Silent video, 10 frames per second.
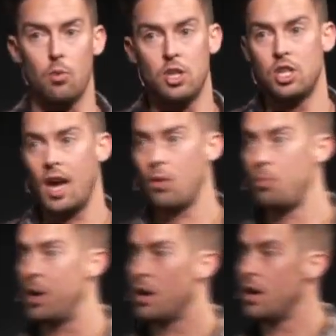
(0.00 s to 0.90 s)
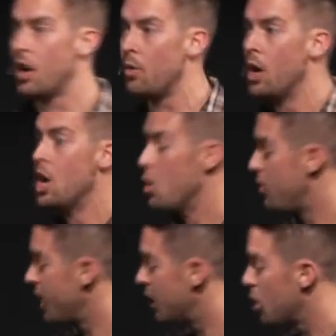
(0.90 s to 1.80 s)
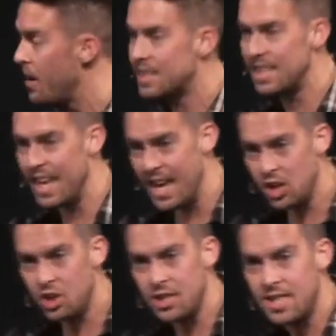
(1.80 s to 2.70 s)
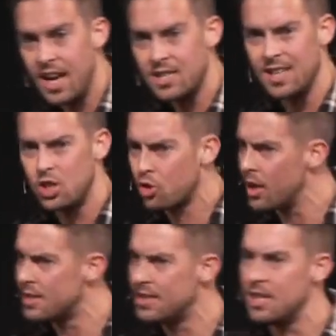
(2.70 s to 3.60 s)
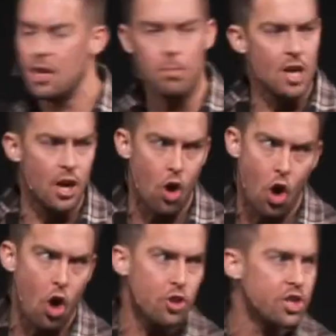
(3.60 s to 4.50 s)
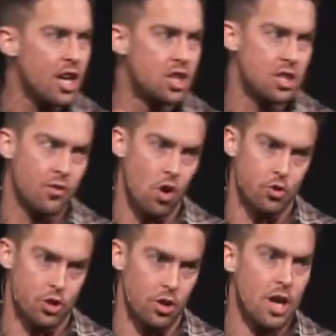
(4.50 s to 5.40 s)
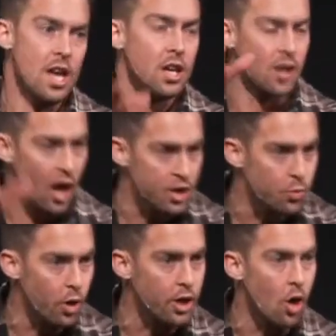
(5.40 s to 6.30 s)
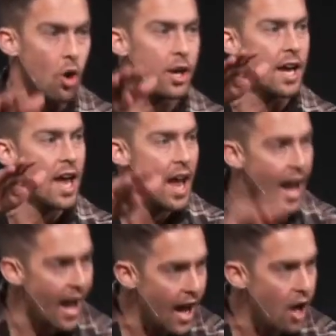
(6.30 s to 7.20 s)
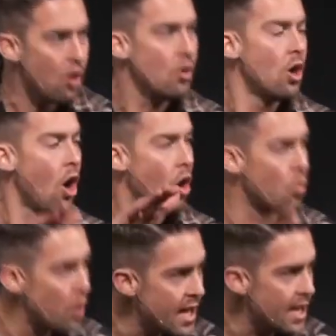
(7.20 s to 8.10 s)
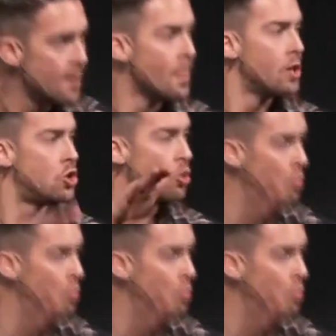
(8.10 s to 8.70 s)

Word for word: we how do we parent here? How do we? No, we've got to go back to the ancient text that is transcendent beyond all changes of culture, God's word, and go, okay, how are we to